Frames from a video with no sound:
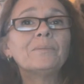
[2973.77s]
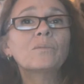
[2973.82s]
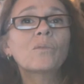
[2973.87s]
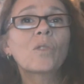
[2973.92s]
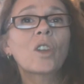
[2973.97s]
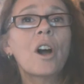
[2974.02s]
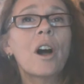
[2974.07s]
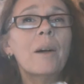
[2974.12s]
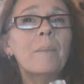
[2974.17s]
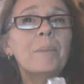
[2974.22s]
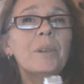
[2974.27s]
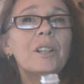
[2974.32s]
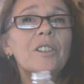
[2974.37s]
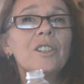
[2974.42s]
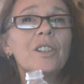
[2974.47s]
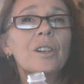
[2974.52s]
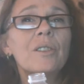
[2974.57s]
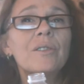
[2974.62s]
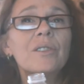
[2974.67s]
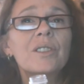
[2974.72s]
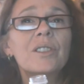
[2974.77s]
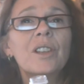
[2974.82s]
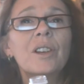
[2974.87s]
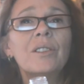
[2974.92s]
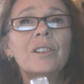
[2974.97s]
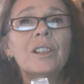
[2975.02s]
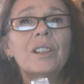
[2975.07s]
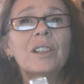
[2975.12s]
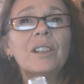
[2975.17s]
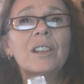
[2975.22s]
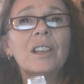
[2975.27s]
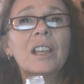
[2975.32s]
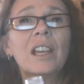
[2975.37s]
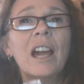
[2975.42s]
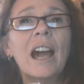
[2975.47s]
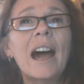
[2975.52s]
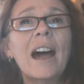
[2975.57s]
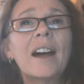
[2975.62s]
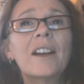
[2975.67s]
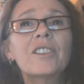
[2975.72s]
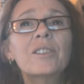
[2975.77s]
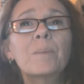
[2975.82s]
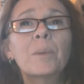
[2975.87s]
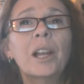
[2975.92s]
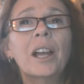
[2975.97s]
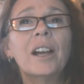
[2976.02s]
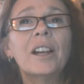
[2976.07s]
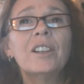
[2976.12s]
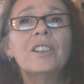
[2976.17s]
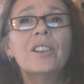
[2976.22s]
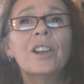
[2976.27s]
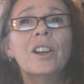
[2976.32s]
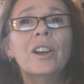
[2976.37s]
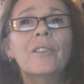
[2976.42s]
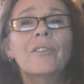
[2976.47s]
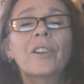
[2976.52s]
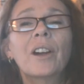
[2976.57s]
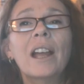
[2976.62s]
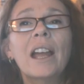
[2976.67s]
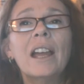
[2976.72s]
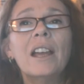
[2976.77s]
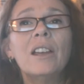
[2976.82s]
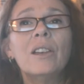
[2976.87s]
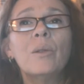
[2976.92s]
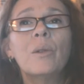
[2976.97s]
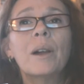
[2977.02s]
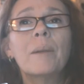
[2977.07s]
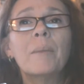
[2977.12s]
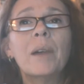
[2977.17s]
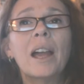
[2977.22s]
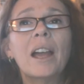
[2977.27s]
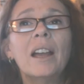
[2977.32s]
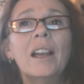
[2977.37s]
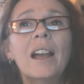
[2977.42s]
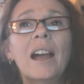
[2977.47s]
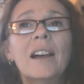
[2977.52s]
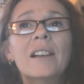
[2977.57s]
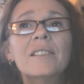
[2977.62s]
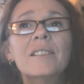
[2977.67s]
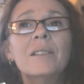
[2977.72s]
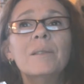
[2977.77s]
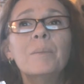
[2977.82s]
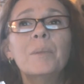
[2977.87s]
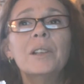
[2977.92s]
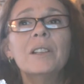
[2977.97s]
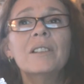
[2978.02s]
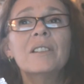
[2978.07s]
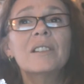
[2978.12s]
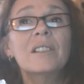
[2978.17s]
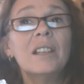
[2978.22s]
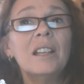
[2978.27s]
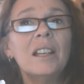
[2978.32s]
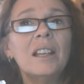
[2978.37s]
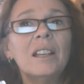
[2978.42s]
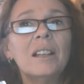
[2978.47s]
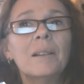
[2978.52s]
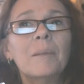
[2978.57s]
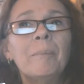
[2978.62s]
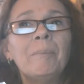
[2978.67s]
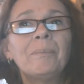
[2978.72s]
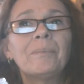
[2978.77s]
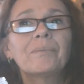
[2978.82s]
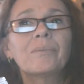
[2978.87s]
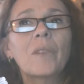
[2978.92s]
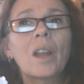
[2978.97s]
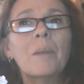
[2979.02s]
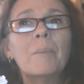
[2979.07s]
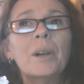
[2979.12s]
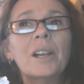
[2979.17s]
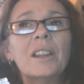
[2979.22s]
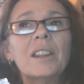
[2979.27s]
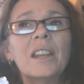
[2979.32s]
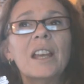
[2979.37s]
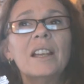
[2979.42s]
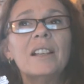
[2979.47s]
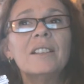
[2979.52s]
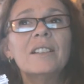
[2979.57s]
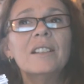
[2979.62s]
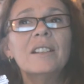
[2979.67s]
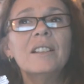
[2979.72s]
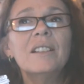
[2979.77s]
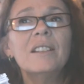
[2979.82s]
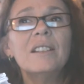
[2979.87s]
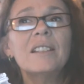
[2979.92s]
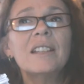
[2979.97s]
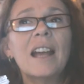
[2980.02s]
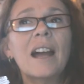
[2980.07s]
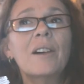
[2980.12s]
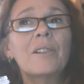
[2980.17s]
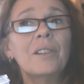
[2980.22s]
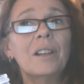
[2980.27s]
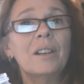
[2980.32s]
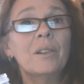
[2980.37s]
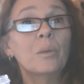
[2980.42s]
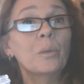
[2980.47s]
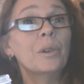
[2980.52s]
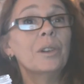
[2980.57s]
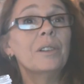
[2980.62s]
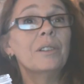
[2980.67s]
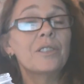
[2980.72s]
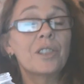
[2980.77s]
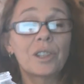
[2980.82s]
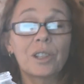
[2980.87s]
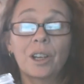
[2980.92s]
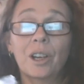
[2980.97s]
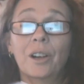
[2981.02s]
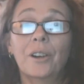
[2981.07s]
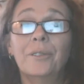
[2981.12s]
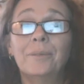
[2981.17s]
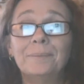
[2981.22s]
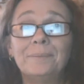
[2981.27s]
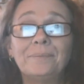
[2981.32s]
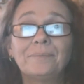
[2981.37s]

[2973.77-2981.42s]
Comp and Jones noted that the cash pledge for AUMA hasn't been seen, but they didn't doubt it would show.